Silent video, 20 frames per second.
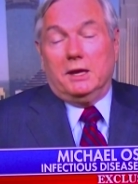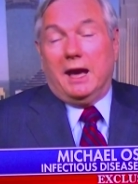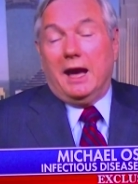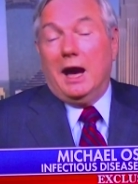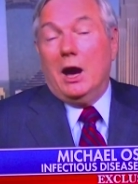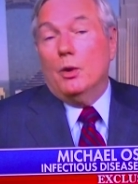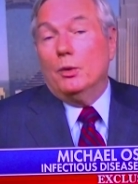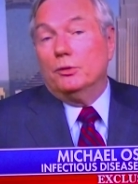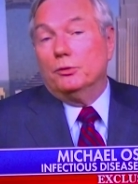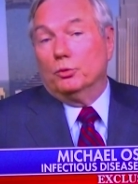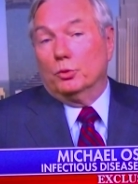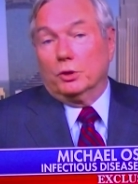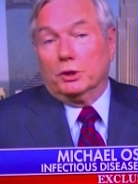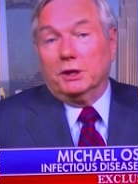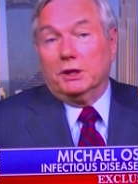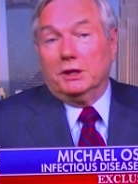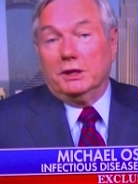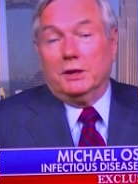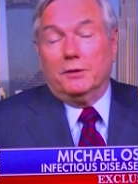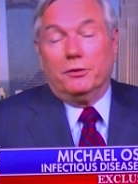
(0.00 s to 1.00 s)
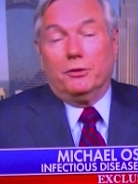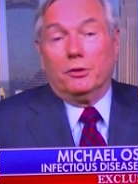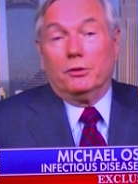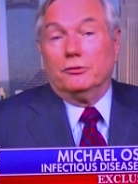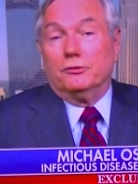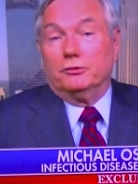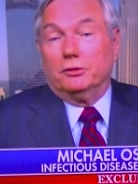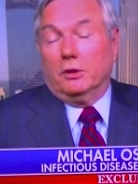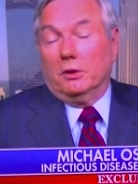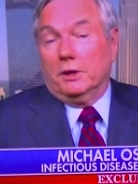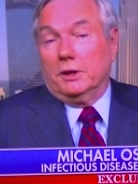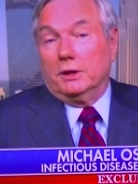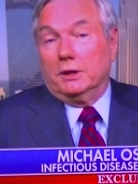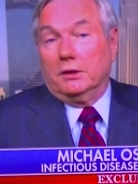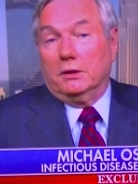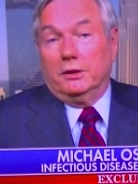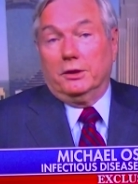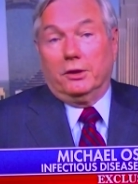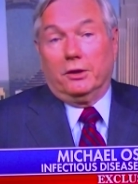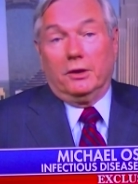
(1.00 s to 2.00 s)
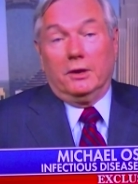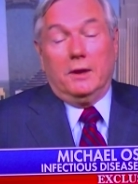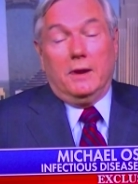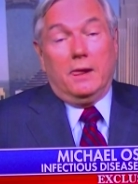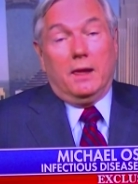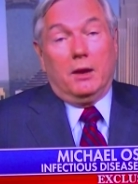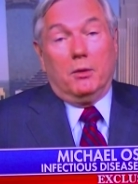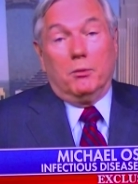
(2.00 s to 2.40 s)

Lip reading: How we're going to get there is still unclear.